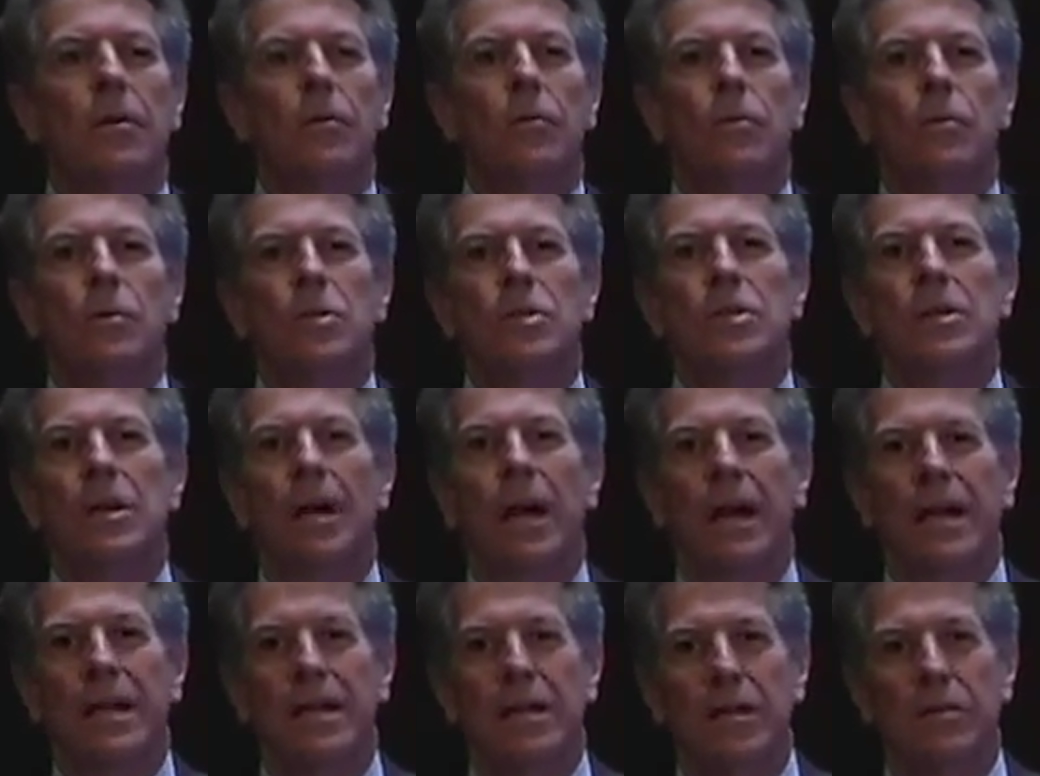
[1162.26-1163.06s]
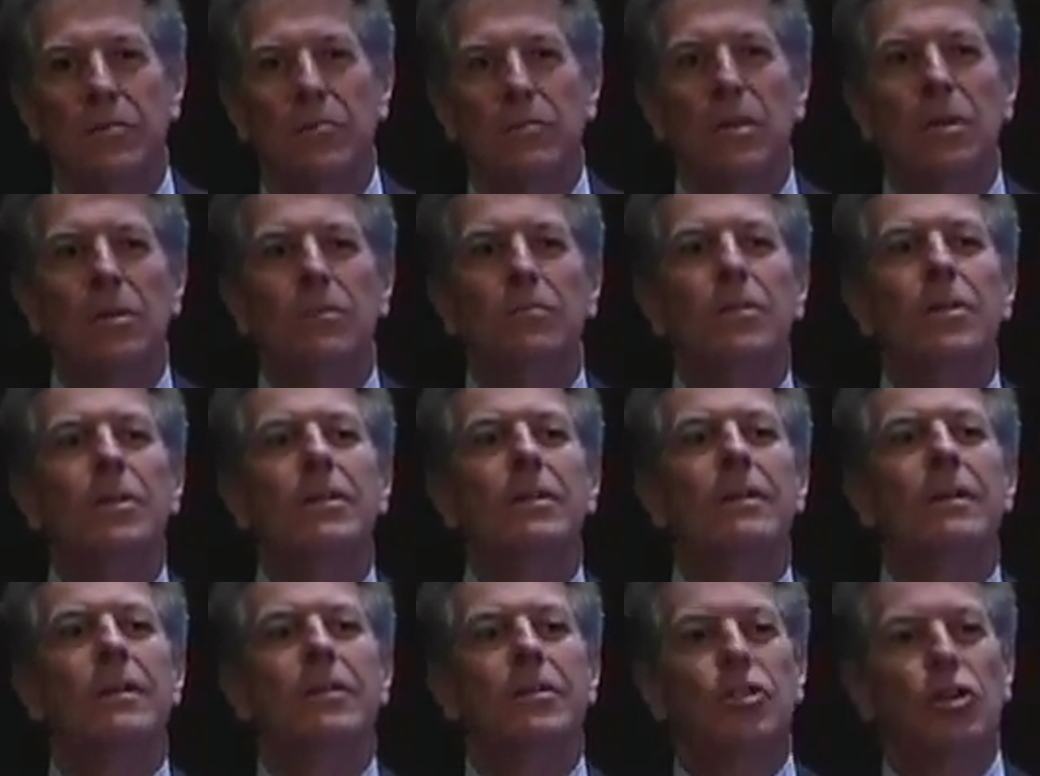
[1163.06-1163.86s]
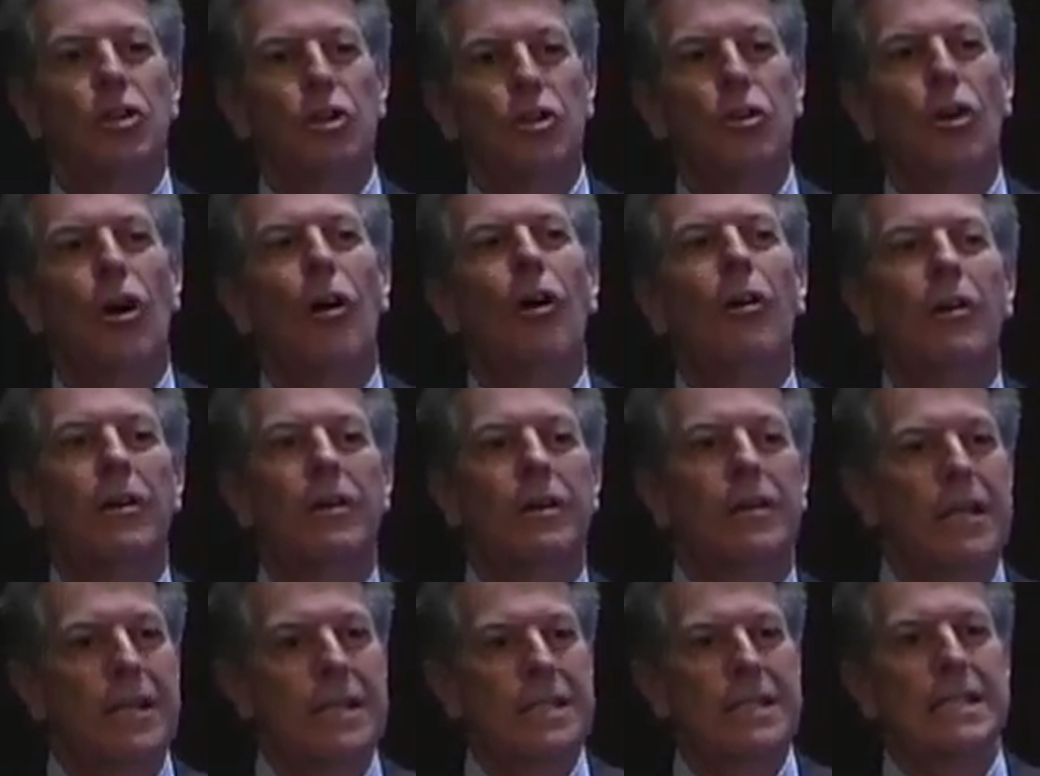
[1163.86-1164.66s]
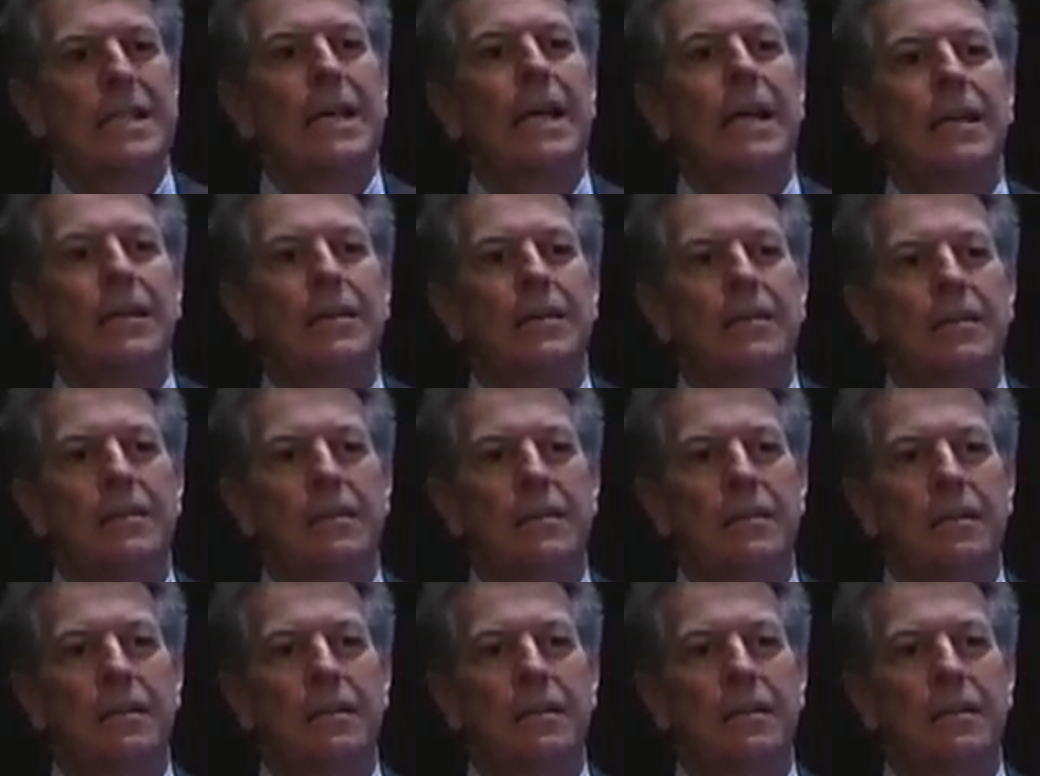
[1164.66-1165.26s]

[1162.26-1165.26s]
was a commitment to God, he said,